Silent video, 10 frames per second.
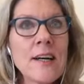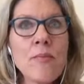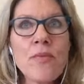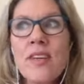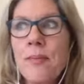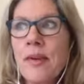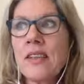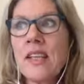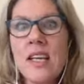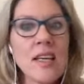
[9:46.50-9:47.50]

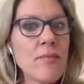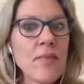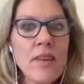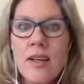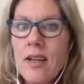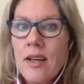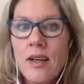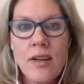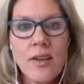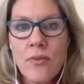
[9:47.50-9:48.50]
typically
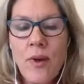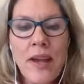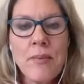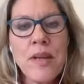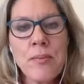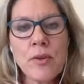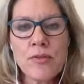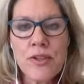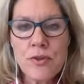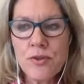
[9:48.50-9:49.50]
when people
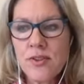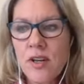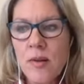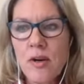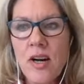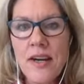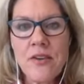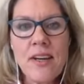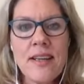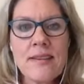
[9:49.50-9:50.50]
reduce
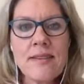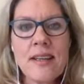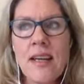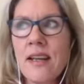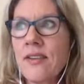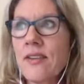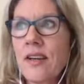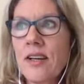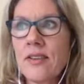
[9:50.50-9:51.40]
carbohydrates and